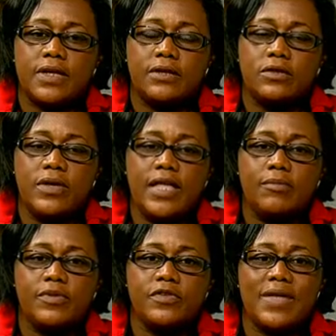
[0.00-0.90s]
and to
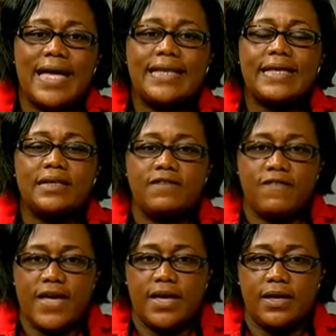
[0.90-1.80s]
help us to
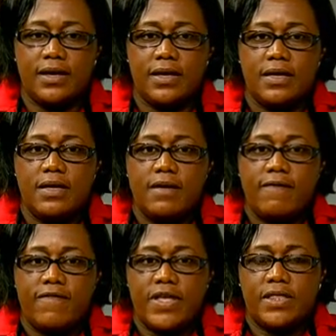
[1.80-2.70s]
identify
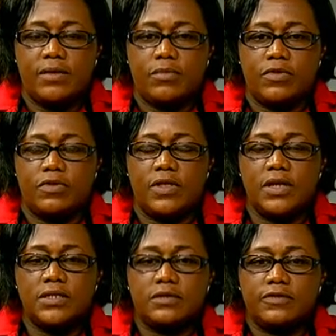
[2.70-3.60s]
victims,
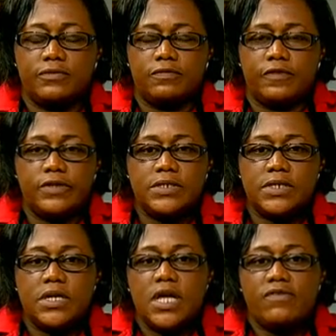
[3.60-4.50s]
not for us to
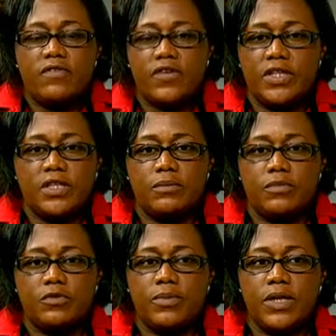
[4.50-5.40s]
cover
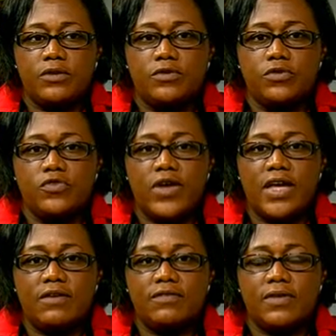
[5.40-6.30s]
victims, be it you
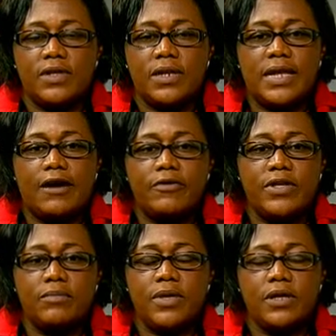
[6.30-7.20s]
drive a
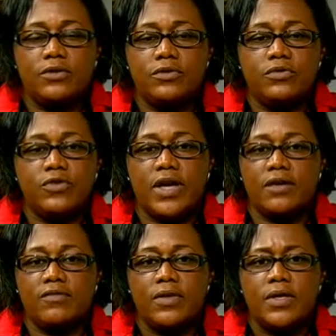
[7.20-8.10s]
lorry, be it you
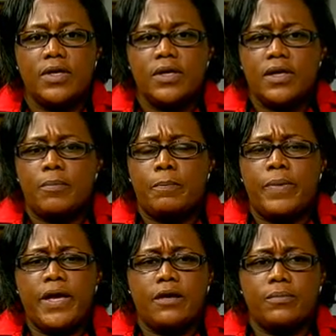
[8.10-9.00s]
drive a
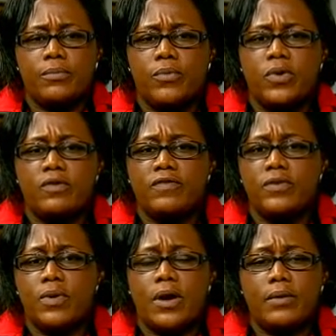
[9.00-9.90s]
pickup, wherever
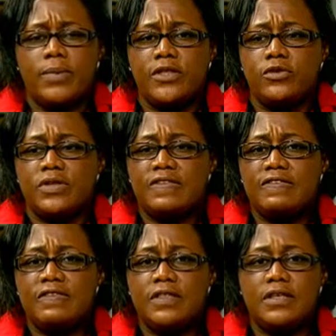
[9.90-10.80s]
you are, be it you in the
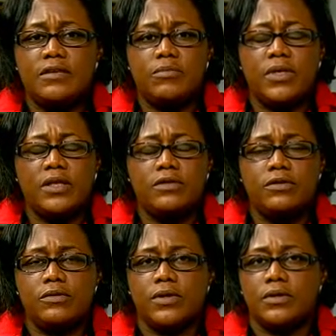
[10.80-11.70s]
city, be it you